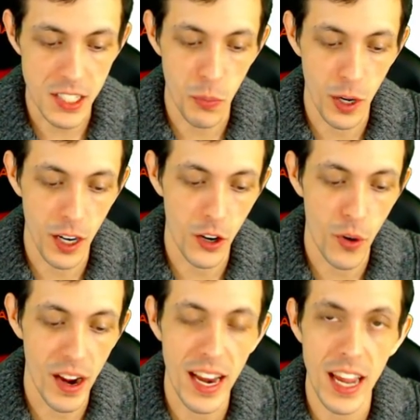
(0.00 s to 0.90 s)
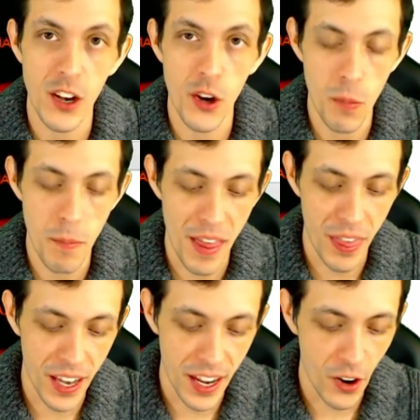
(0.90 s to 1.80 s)
and we're going to create a new
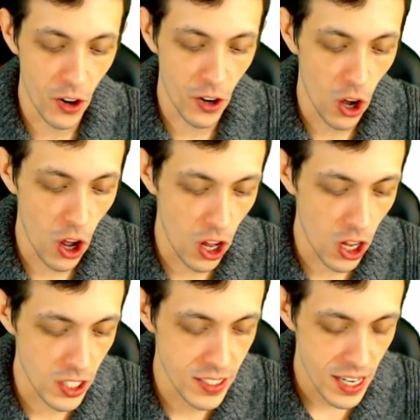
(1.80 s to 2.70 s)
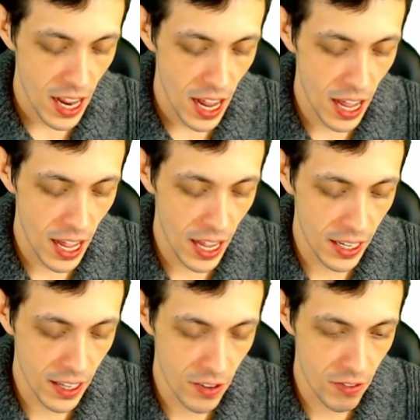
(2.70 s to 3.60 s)
method here called uh,
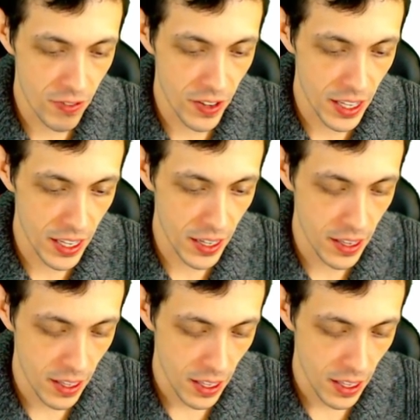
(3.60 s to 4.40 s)
config